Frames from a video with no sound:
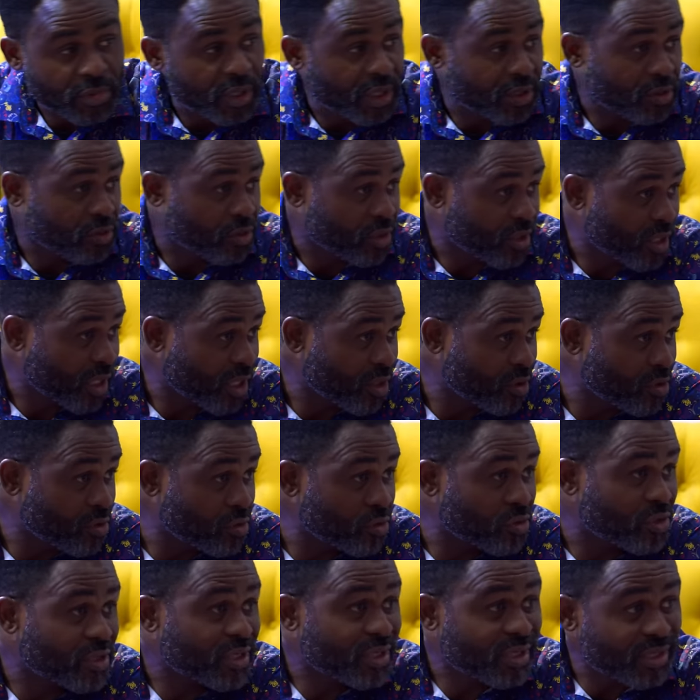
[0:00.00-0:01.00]
and to tell you
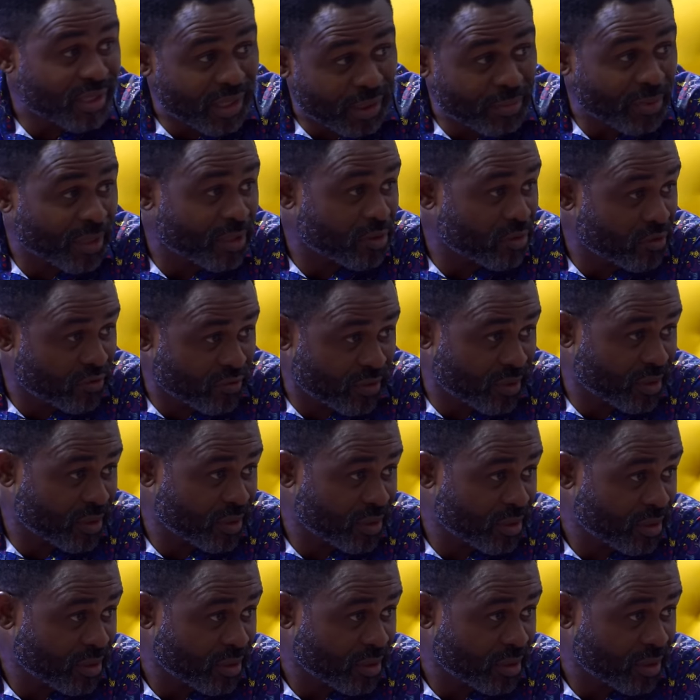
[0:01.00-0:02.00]
to snap out of it
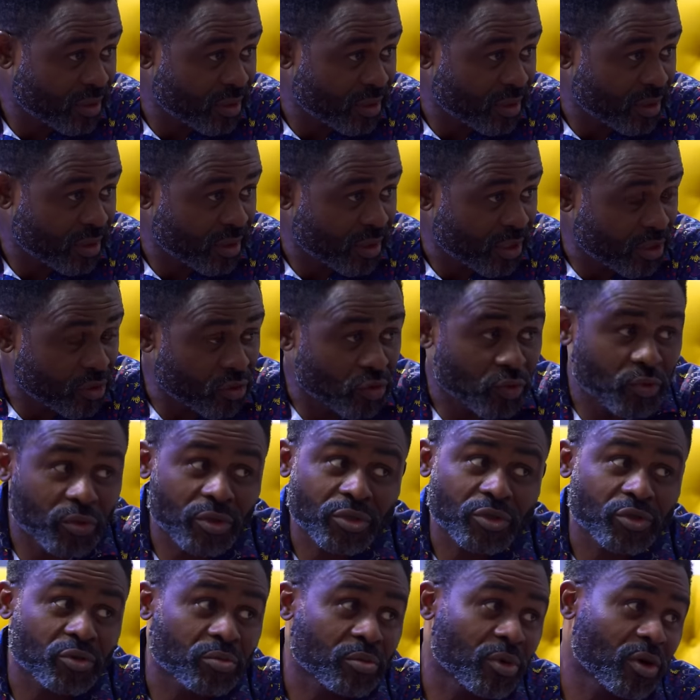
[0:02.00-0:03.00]
and do
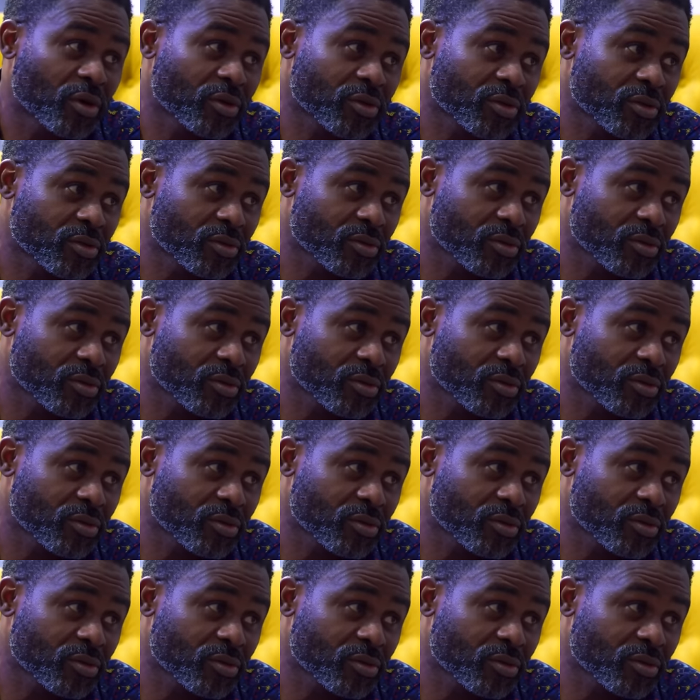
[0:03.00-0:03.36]
what you must.